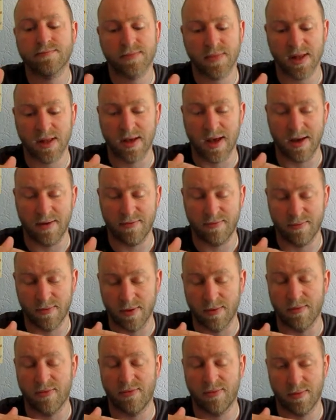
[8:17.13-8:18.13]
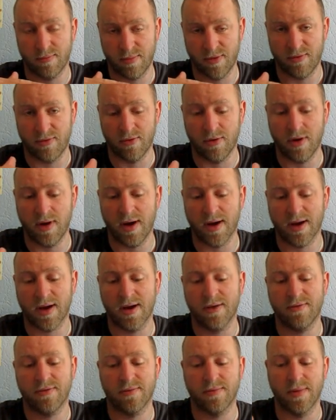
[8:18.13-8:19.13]
before I
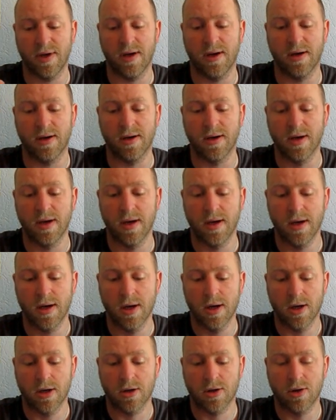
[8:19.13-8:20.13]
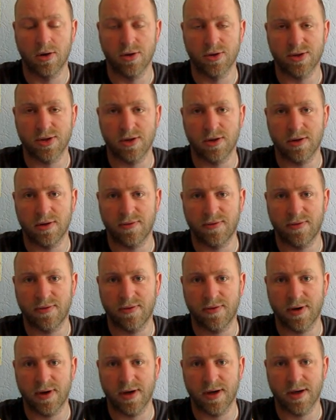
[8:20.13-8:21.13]
gave them a coat of
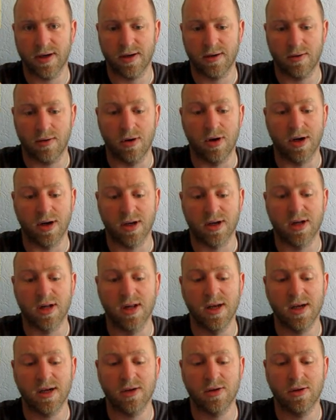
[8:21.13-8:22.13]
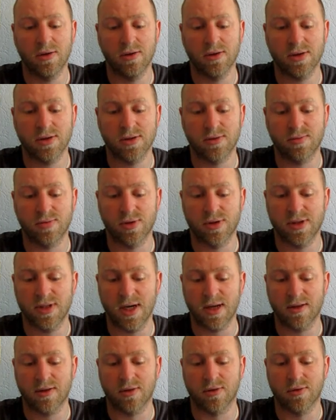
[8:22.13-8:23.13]
or a clear coat to
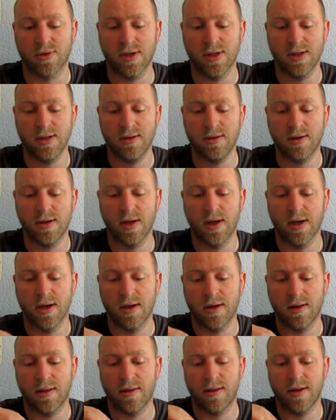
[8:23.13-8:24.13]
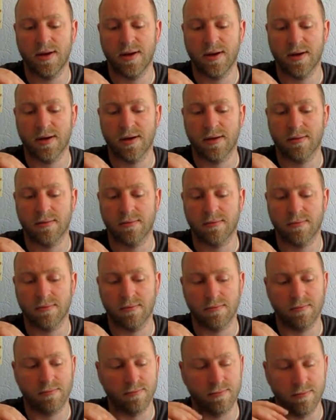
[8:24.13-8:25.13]
protect the green, and then I
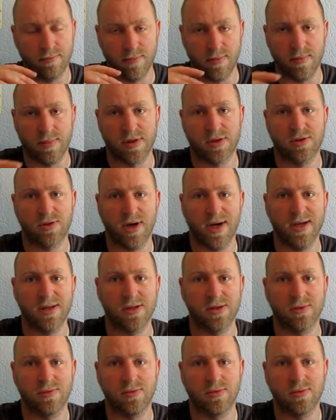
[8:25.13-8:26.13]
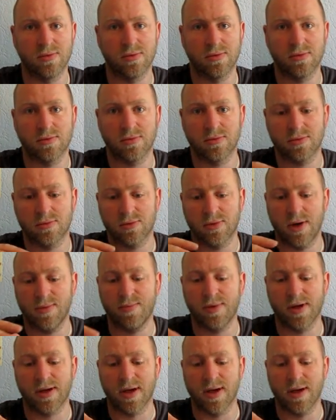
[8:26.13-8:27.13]
tried to
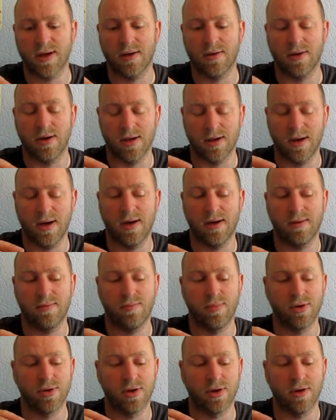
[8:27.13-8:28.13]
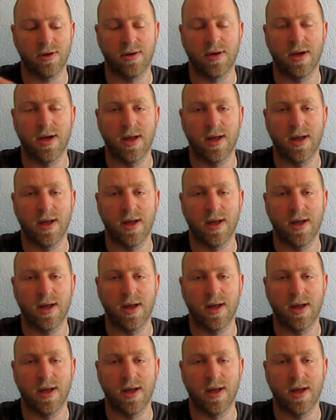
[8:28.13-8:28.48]
replicate, or I put on